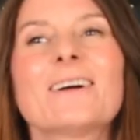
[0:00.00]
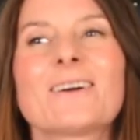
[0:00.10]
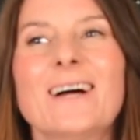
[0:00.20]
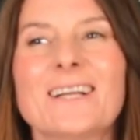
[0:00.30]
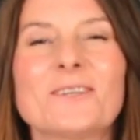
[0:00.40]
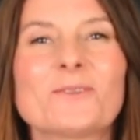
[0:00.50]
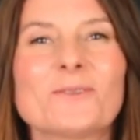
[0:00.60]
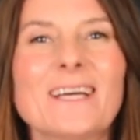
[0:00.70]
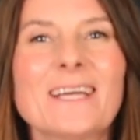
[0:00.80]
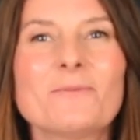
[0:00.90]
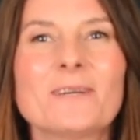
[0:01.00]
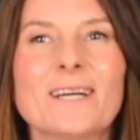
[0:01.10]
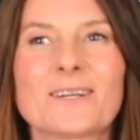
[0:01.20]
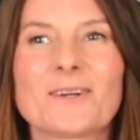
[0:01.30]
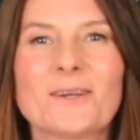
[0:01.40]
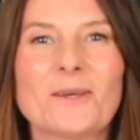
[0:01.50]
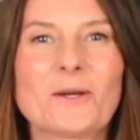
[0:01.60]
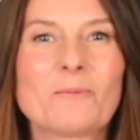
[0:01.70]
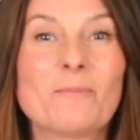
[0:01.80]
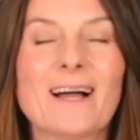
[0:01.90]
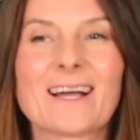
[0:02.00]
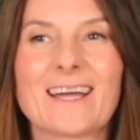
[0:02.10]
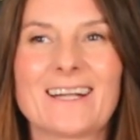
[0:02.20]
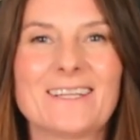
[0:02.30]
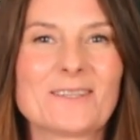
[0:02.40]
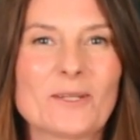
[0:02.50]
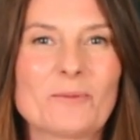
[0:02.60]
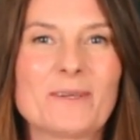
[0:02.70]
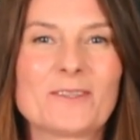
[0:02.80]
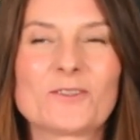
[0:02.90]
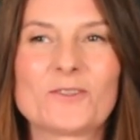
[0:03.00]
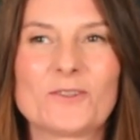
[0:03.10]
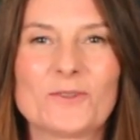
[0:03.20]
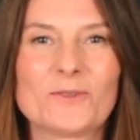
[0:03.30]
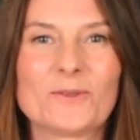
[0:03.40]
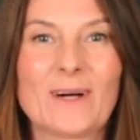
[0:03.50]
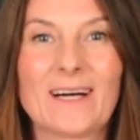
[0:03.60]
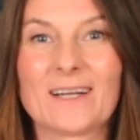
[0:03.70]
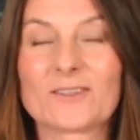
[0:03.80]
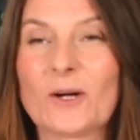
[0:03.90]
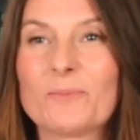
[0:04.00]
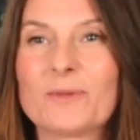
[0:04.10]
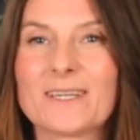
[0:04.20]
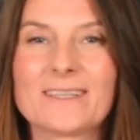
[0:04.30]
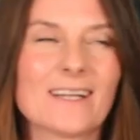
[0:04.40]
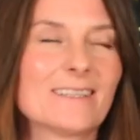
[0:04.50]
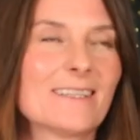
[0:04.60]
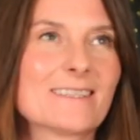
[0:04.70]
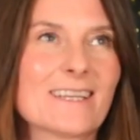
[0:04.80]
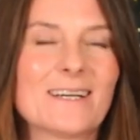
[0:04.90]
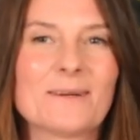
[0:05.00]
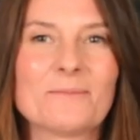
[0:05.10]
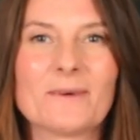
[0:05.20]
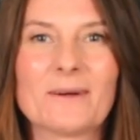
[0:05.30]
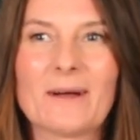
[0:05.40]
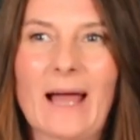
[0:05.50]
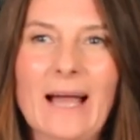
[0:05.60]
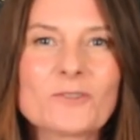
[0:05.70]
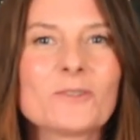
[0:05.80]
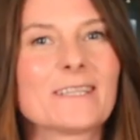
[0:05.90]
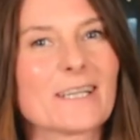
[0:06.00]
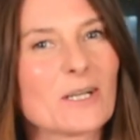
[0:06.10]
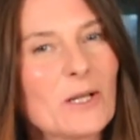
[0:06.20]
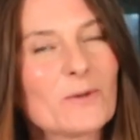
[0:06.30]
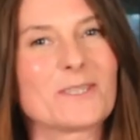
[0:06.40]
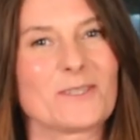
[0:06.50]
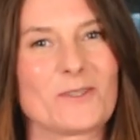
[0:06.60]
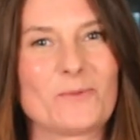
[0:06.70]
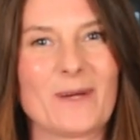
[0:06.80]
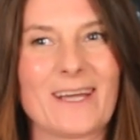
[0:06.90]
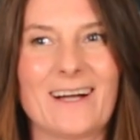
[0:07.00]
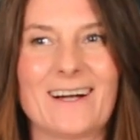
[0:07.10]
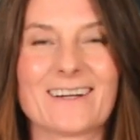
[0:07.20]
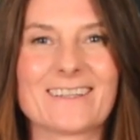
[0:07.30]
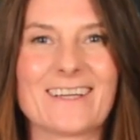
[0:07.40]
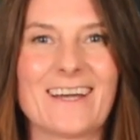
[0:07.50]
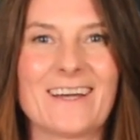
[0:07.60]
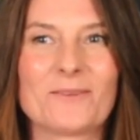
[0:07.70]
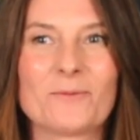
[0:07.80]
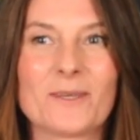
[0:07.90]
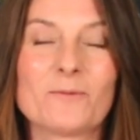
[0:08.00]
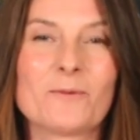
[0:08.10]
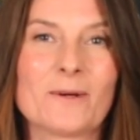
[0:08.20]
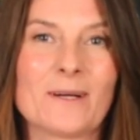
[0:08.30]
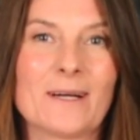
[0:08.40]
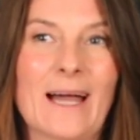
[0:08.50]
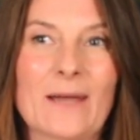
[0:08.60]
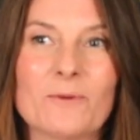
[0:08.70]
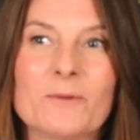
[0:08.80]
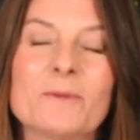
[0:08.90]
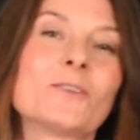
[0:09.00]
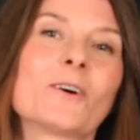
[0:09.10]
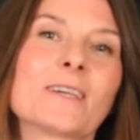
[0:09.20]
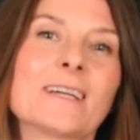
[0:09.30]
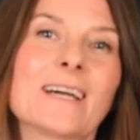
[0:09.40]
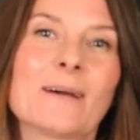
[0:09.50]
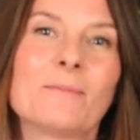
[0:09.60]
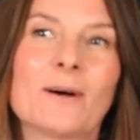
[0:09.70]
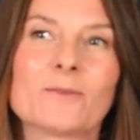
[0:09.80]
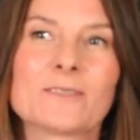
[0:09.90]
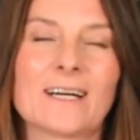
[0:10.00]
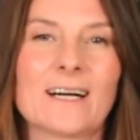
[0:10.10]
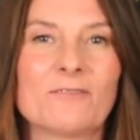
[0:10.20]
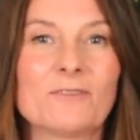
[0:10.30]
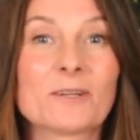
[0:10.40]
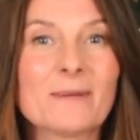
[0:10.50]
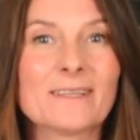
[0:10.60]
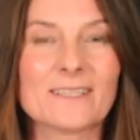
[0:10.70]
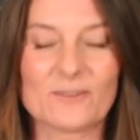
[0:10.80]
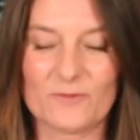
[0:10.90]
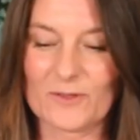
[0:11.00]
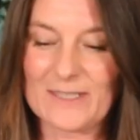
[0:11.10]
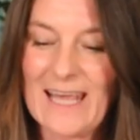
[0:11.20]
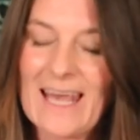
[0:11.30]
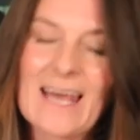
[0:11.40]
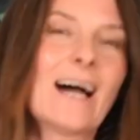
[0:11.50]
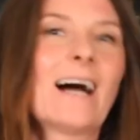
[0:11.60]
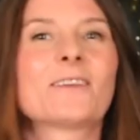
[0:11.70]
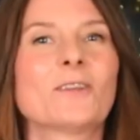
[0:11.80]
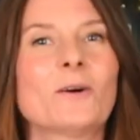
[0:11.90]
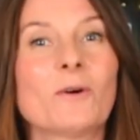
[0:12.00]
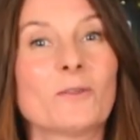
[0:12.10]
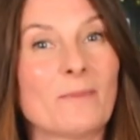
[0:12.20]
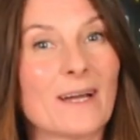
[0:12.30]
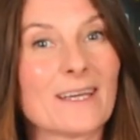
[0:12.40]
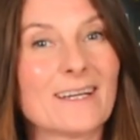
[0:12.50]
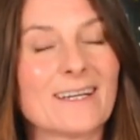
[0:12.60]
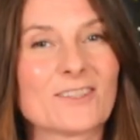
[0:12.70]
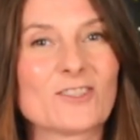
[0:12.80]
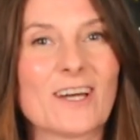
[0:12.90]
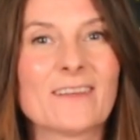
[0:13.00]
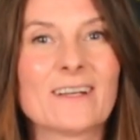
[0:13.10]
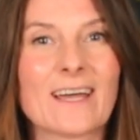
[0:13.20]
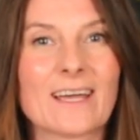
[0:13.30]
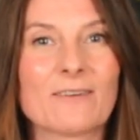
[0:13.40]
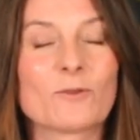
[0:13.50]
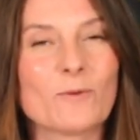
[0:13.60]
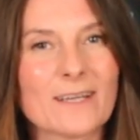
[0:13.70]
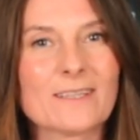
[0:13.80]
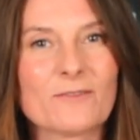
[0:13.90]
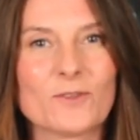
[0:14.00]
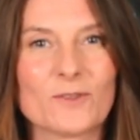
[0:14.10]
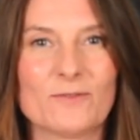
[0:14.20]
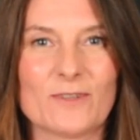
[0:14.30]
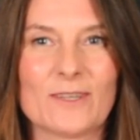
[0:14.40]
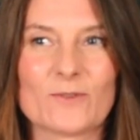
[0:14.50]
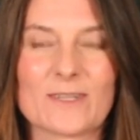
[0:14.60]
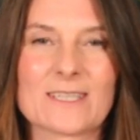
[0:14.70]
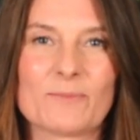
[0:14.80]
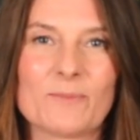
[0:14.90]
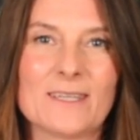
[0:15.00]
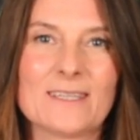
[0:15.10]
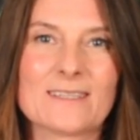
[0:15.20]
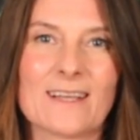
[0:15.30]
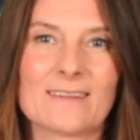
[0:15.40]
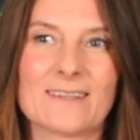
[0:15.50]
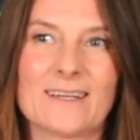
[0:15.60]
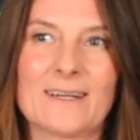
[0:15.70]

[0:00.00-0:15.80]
Kochani, today we are going back a little bit to a topic that it's actually the closest to my heart, and I will be talking about fermented foods. I know on my channel I have quite a few different recipes that